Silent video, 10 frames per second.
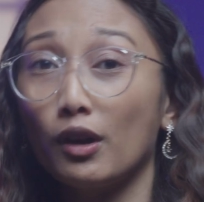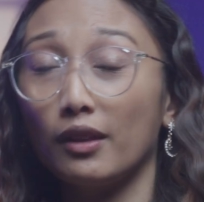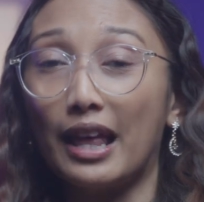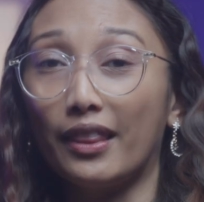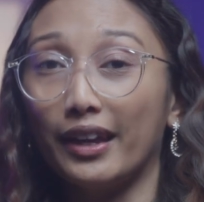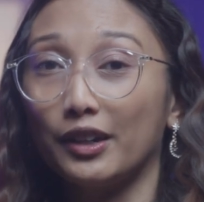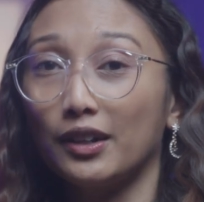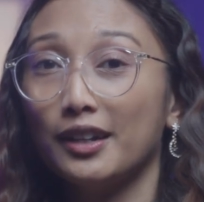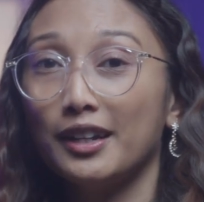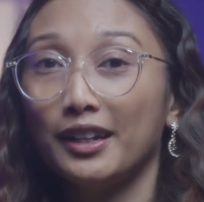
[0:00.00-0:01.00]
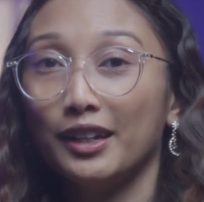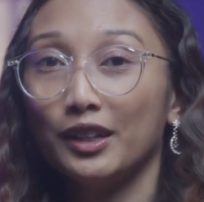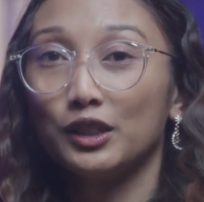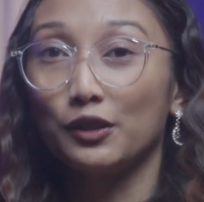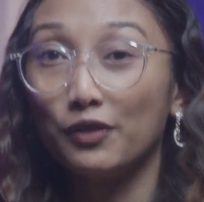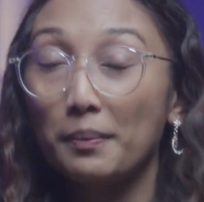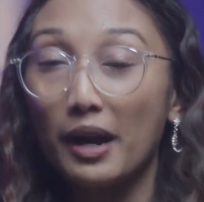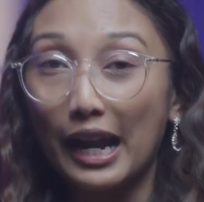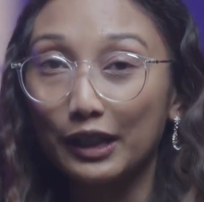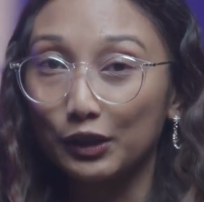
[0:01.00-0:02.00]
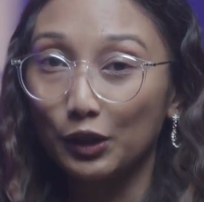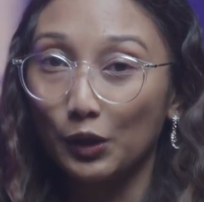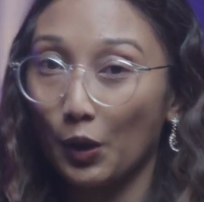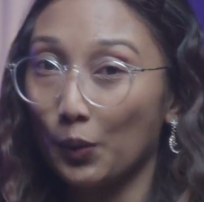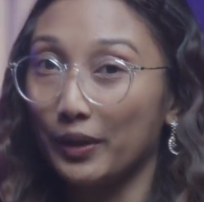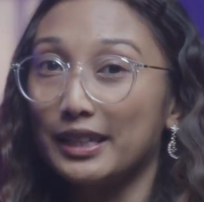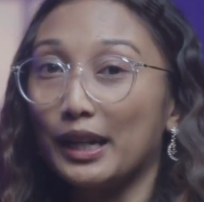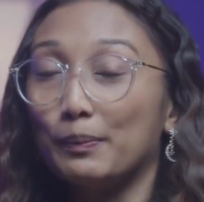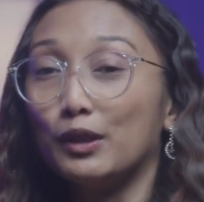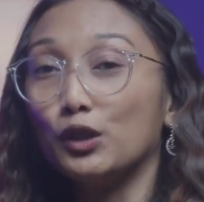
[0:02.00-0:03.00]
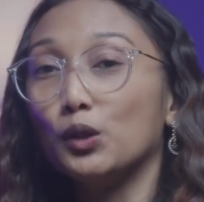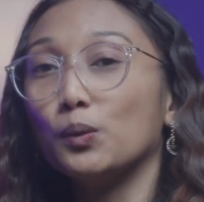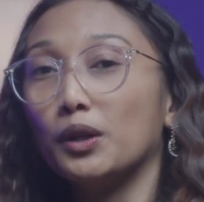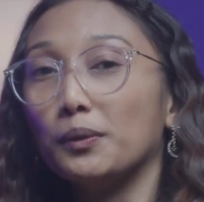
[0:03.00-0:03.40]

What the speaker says: on that later. To film our actor, we set up the newer